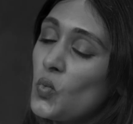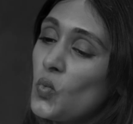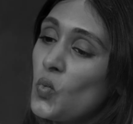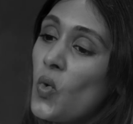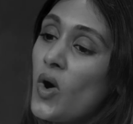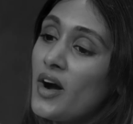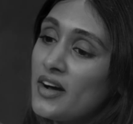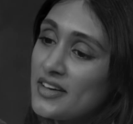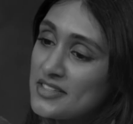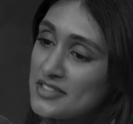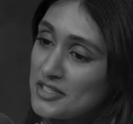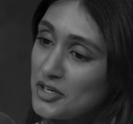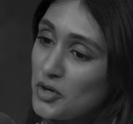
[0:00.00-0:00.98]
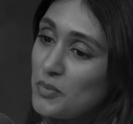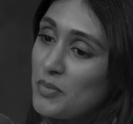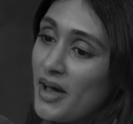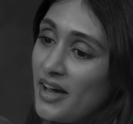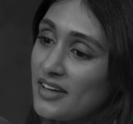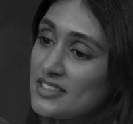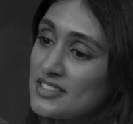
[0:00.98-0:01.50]
want us to go
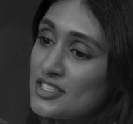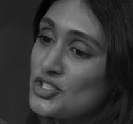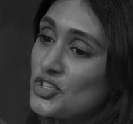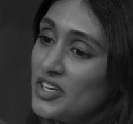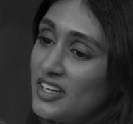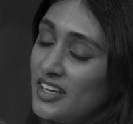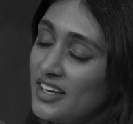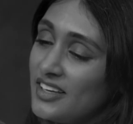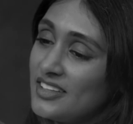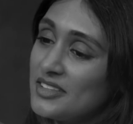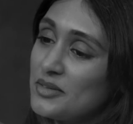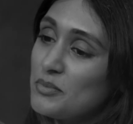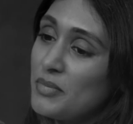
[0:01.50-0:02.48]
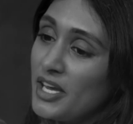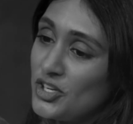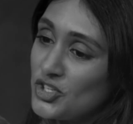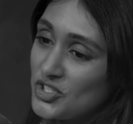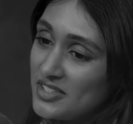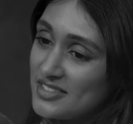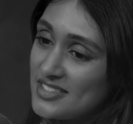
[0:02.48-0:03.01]
back to treating
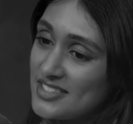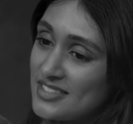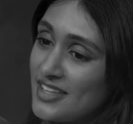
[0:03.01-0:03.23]
patients.